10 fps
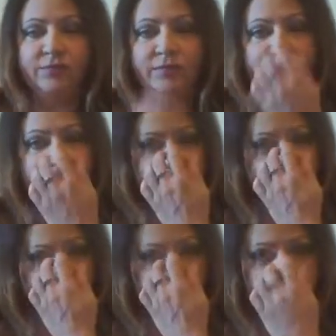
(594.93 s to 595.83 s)

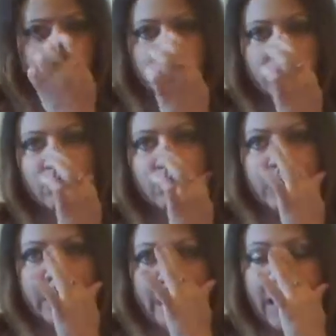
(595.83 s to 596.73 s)
and do
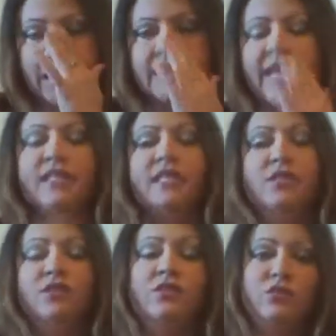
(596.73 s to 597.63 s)
what God is
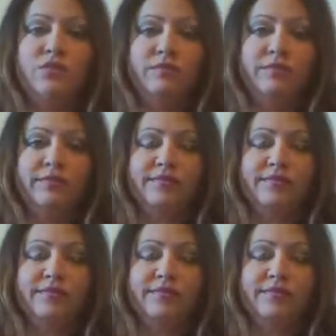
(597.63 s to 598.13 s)
asking you to do.